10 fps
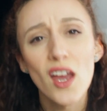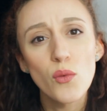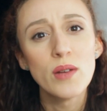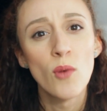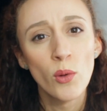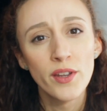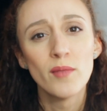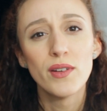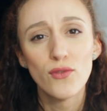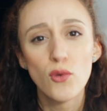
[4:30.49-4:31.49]
get
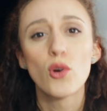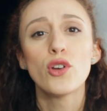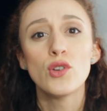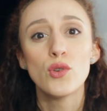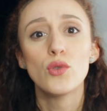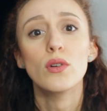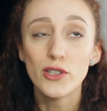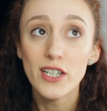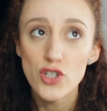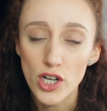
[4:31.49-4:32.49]
remolded before you
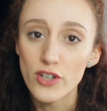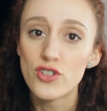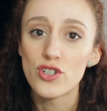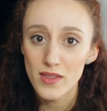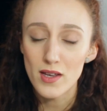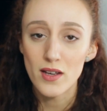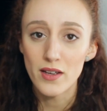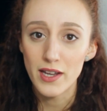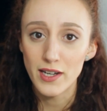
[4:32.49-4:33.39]
fully judge the